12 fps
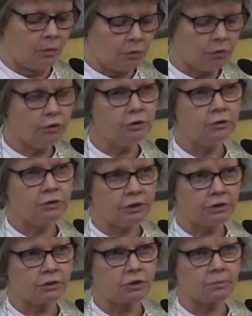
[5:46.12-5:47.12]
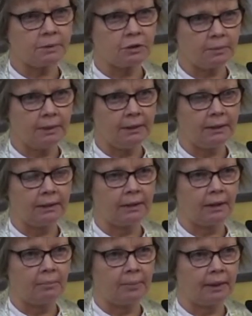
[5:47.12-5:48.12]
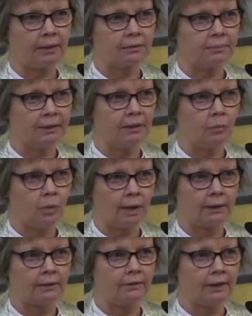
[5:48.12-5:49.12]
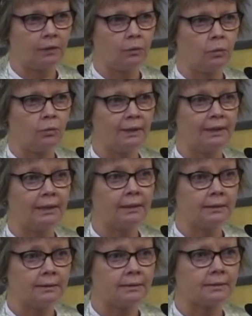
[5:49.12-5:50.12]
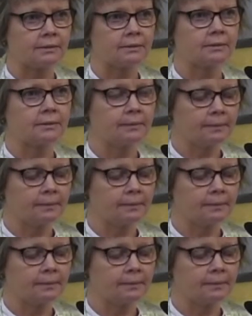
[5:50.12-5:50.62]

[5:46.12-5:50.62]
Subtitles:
Could Jesus be speaking about being one that already is?